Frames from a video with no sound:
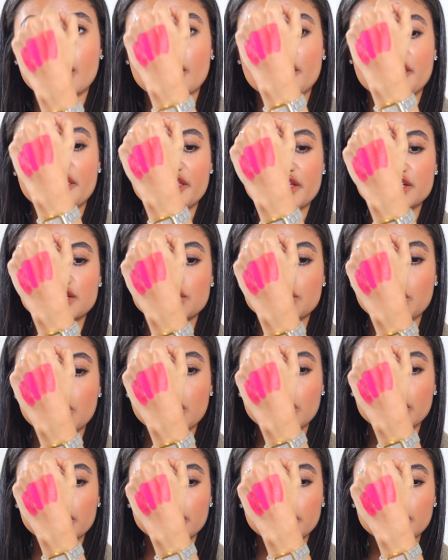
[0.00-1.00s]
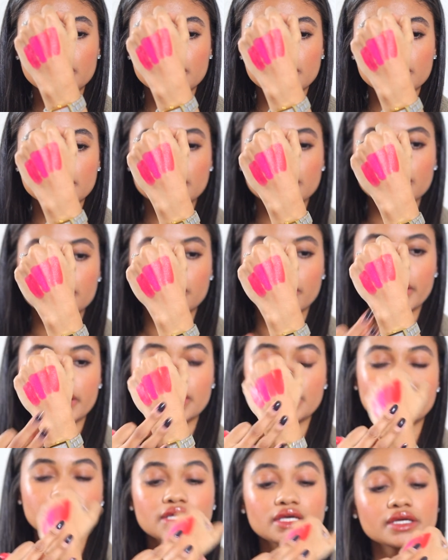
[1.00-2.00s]
This one right
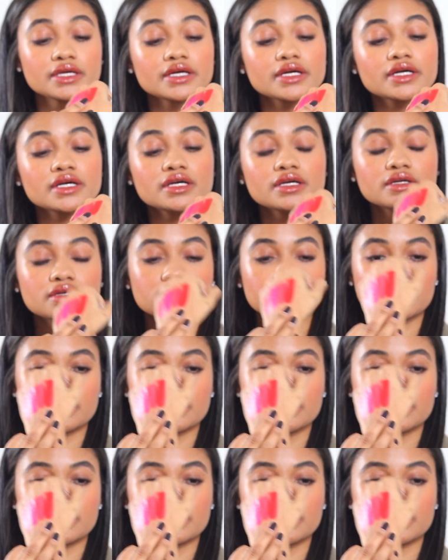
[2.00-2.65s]
here.